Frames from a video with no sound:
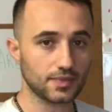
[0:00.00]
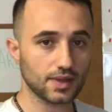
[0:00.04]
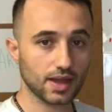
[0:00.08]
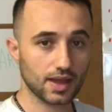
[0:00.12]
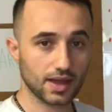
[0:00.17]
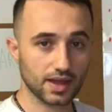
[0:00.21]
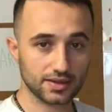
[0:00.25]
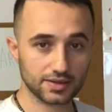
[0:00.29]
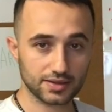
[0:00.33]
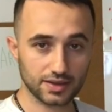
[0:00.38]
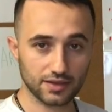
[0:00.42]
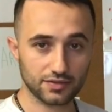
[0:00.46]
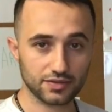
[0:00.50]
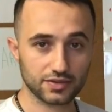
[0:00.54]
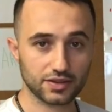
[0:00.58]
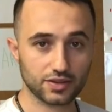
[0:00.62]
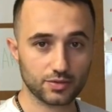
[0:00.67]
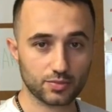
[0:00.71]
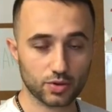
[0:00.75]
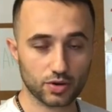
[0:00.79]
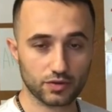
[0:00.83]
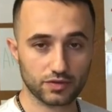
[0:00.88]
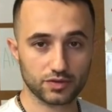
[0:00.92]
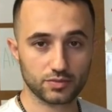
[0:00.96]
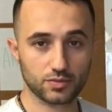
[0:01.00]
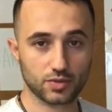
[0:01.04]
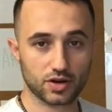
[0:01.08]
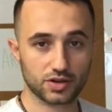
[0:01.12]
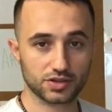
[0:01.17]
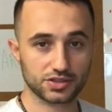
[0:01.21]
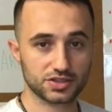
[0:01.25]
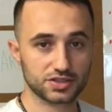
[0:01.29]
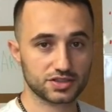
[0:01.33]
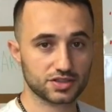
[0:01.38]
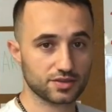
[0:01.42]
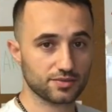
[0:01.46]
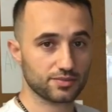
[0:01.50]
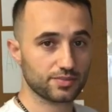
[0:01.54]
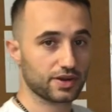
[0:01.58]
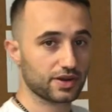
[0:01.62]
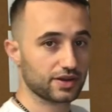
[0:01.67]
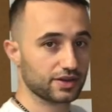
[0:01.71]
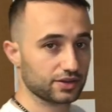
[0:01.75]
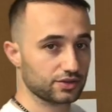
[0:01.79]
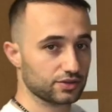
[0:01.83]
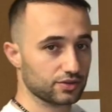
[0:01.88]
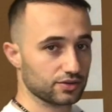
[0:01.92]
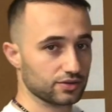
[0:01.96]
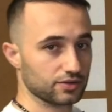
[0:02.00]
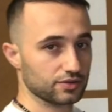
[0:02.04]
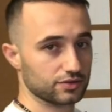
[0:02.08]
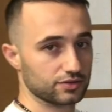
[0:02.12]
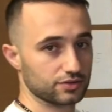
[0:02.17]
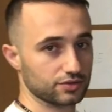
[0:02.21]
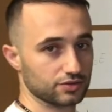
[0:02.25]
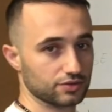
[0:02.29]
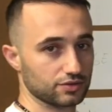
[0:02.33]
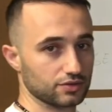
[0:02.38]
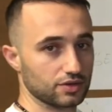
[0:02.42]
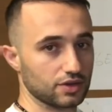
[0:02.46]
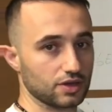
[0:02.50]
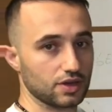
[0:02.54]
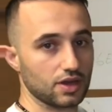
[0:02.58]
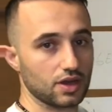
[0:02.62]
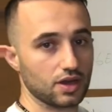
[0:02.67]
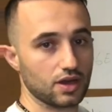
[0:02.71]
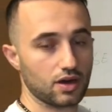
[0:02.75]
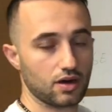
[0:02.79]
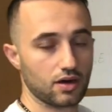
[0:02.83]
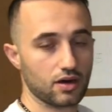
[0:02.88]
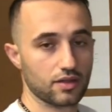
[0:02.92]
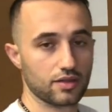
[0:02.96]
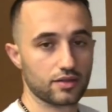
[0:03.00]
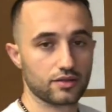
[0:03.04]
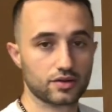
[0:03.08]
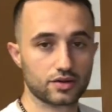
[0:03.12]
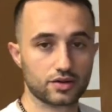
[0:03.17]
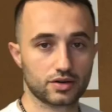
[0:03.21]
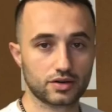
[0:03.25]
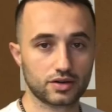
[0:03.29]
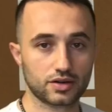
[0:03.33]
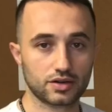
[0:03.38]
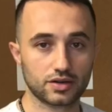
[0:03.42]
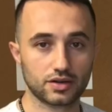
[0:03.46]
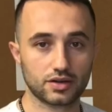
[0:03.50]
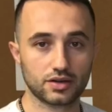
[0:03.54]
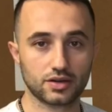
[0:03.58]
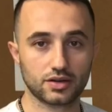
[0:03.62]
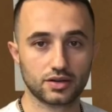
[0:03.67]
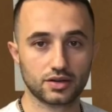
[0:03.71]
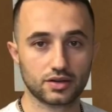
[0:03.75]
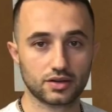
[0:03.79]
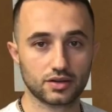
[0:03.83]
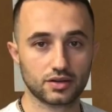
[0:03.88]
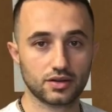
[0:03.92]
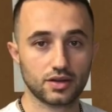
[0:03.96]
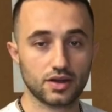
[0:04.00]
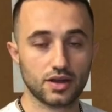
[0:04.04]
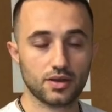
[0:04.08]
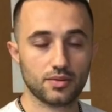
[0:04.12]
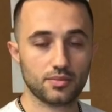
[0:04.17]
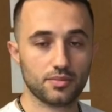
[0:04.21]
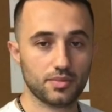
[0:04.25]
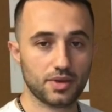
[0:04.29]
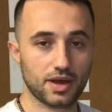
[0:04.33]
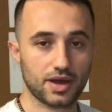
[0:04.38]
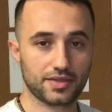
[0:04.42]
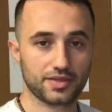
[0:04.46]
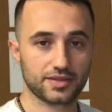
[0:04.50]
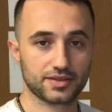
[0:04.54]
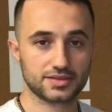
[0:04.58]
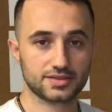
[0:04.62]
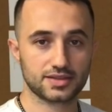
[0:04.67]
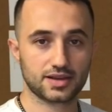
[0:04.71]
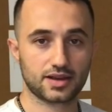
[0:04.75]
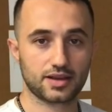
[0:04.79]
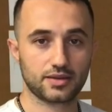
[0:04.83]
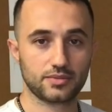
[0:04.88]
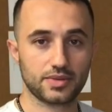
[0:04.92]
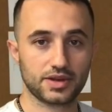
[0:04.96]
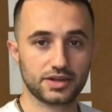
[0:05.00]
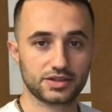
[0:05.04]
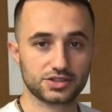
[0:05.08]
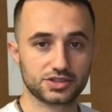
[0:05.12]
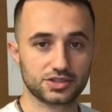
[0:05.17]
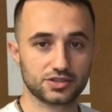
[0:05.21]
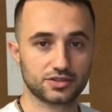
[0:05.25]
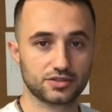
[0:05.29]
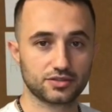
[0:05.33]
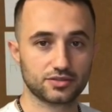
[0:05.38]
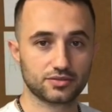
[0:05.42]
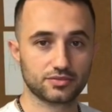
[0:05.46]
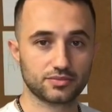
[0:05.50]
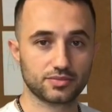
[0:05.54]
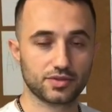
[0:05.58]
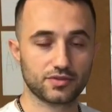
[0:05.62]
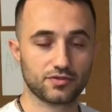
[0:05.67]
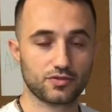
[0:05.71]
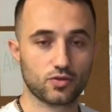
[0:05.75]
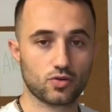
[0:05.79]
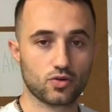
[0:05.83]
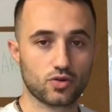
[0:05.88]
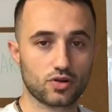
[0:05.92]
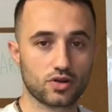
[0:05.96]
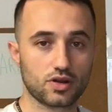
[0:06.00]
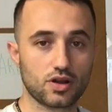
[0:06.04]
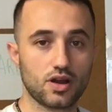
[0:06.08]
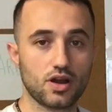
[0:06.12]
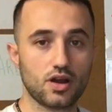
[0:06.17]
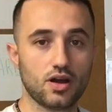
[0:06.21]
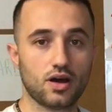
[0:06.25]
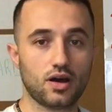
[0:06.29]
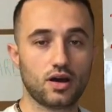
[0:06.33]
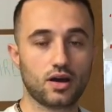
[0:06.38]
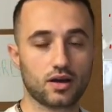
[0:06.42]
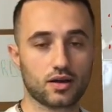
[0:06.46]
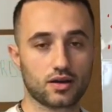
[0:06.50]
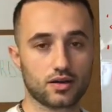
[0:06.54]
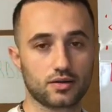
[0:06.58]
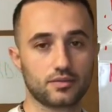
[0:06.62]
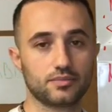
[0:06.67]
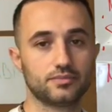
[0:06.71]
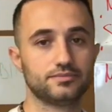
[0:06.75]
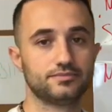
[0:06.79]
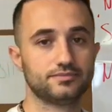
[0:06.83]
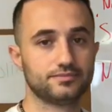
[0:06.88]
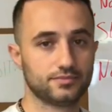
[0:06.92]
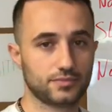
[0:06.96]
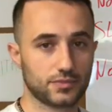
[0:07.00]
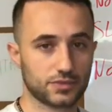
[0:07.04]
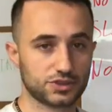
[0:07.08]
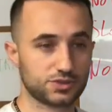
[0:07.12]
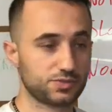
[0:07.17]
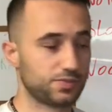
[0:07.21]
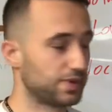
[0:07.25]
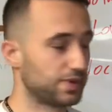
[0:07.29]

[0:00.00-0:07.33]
And definitely the profit margins comparing to the two other methods that I mentioned before are much